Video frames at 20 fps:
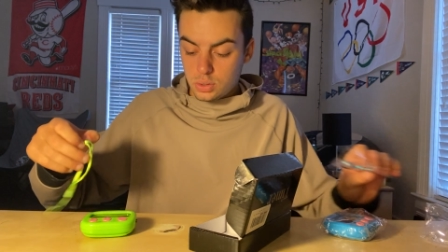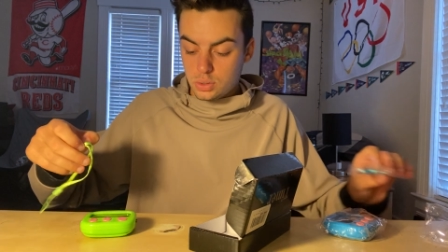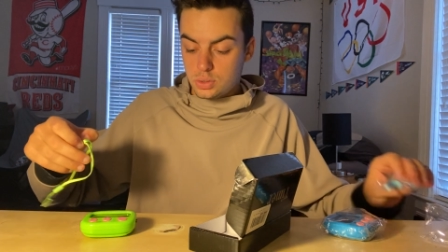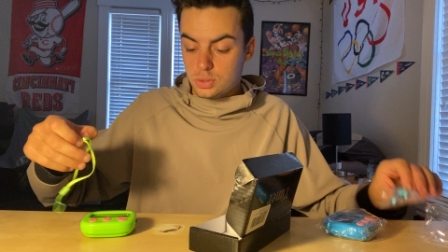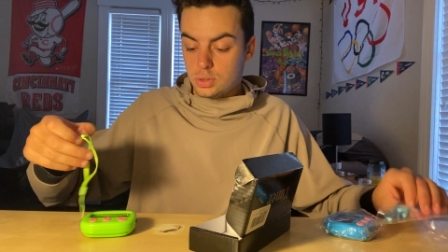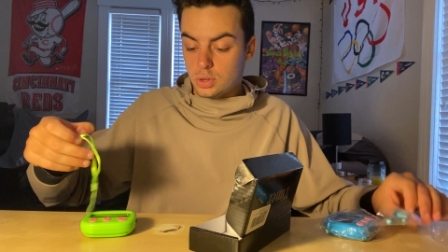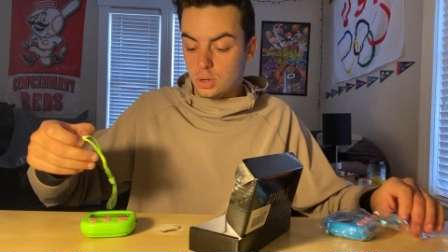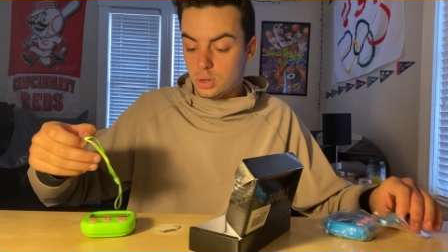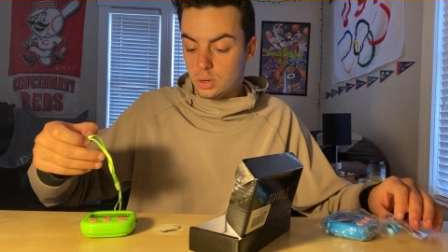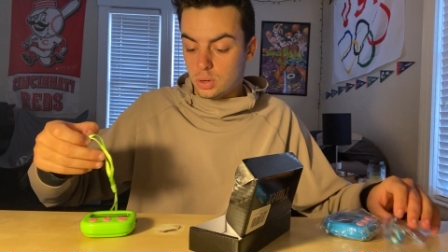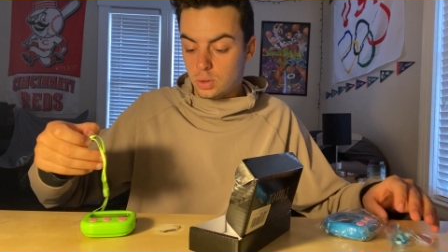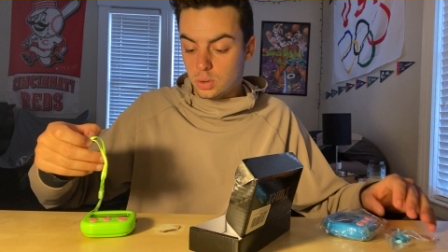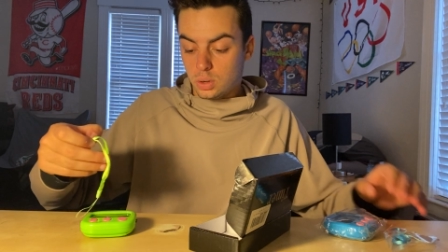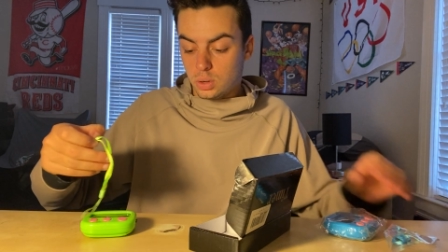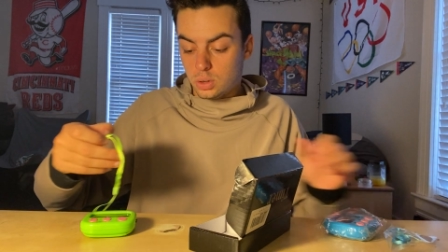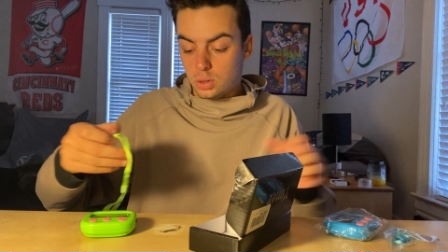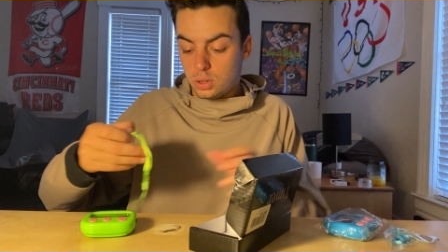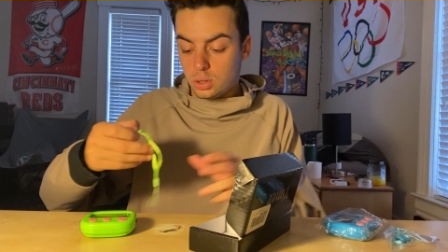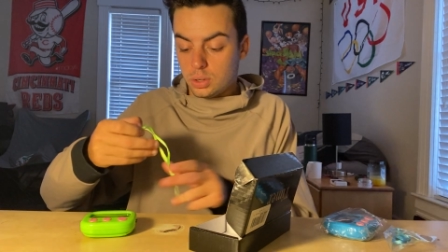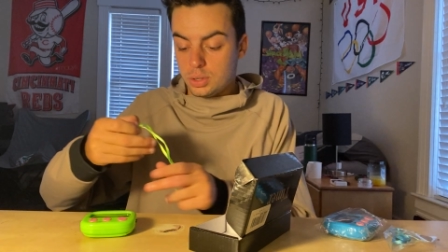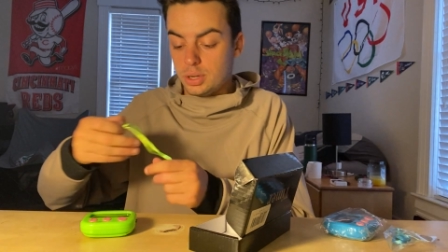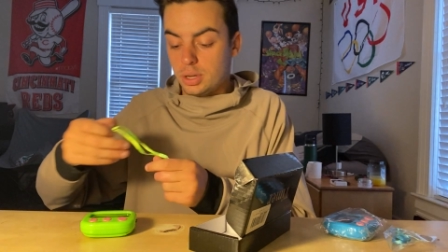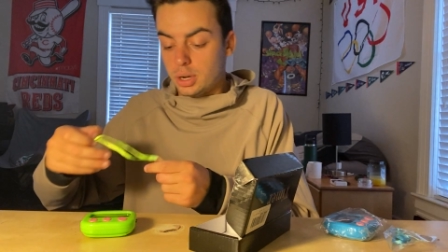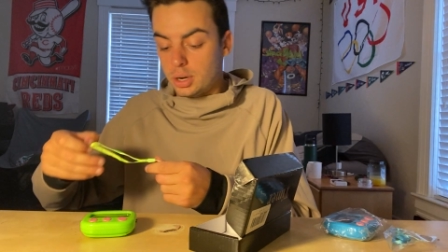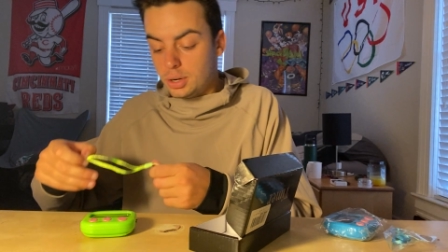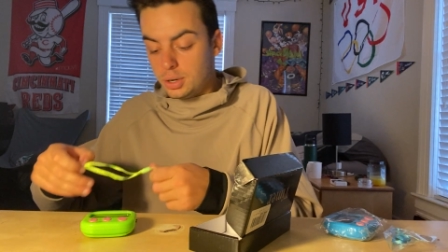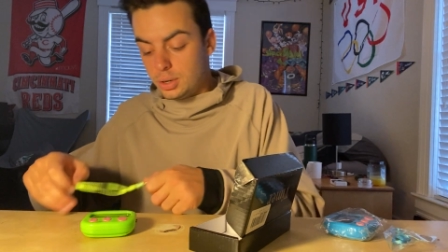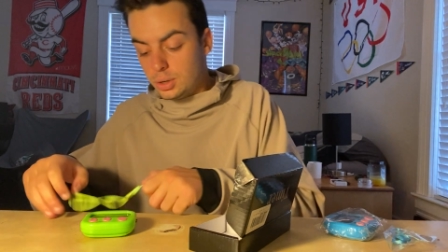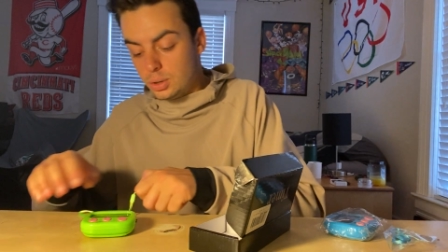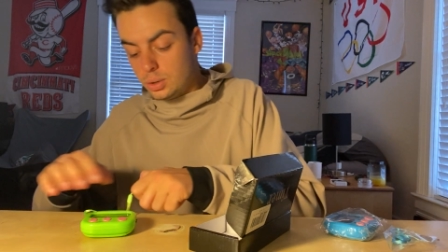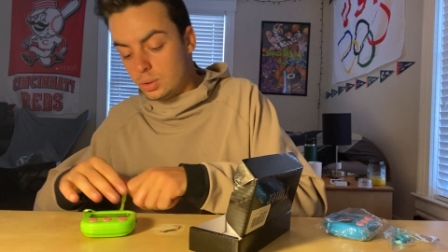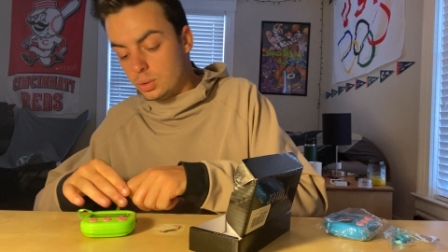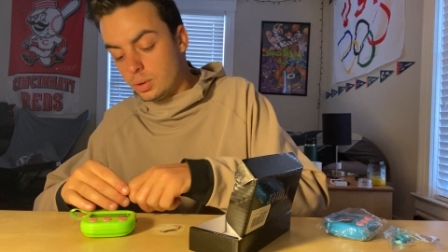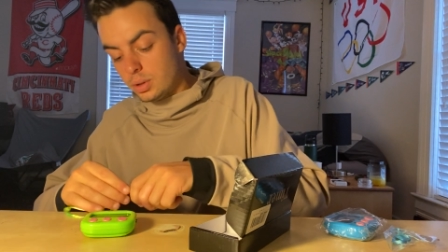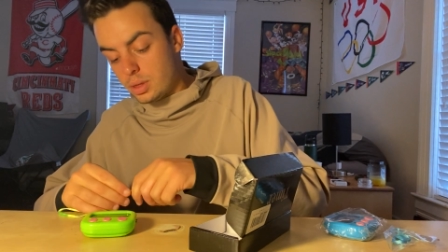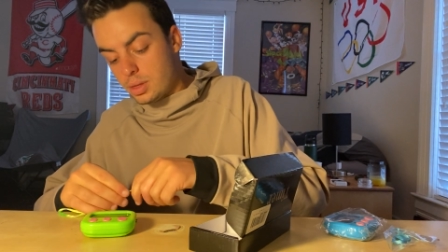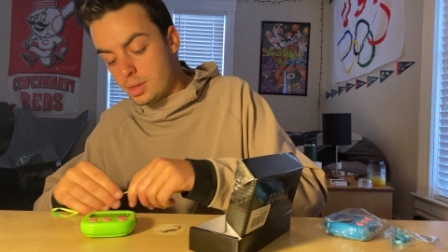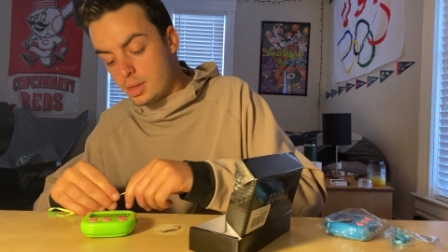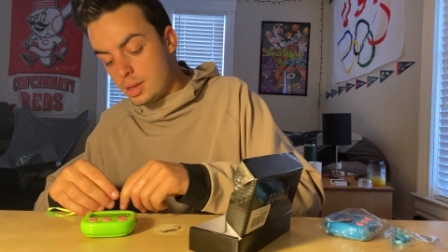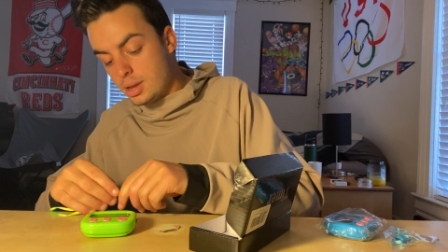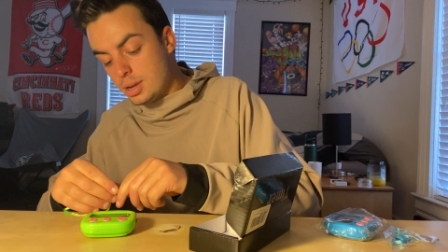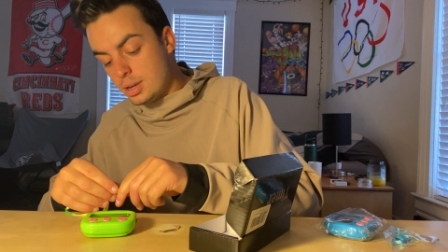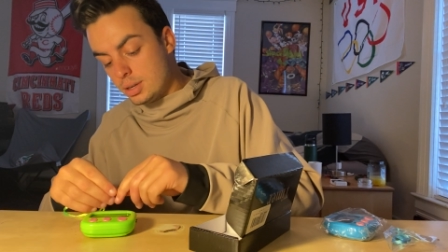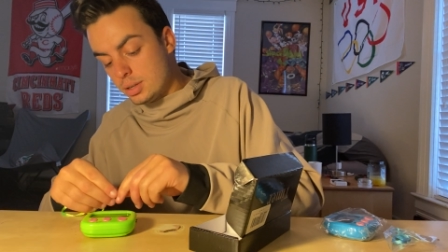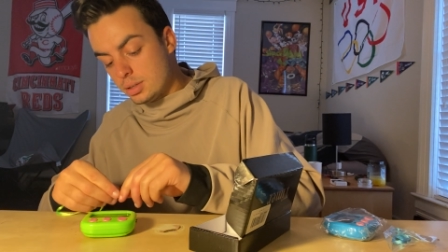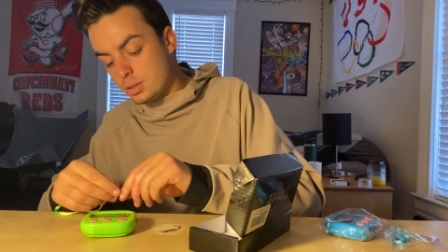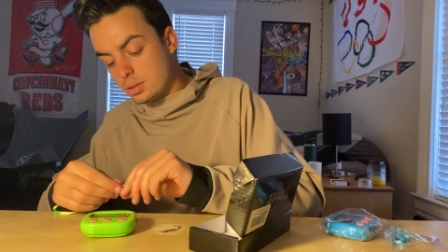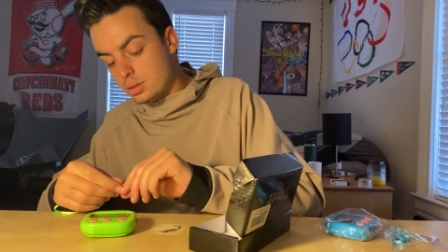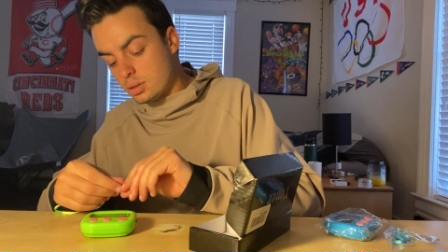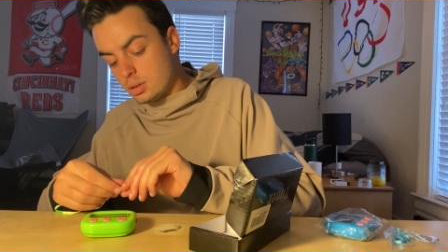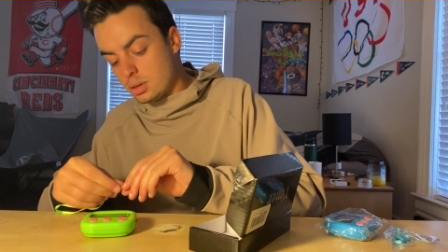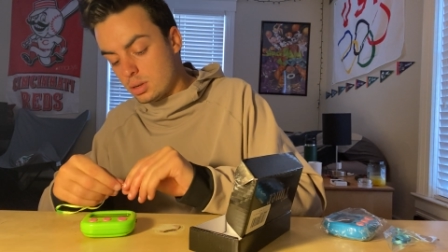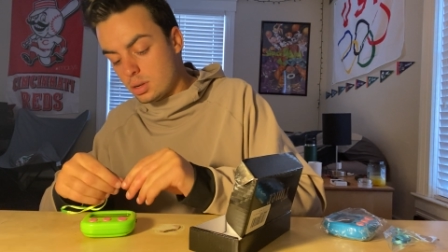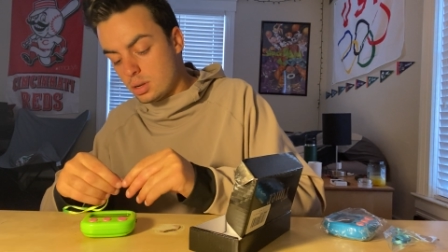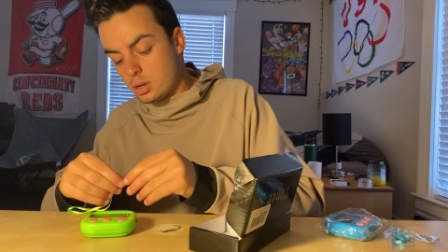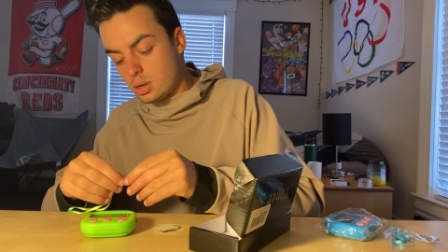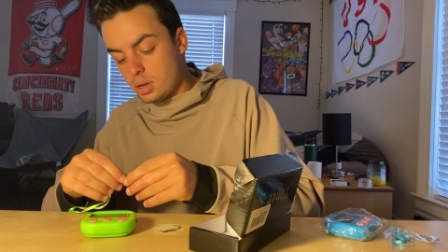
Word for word: So all you gotta do with this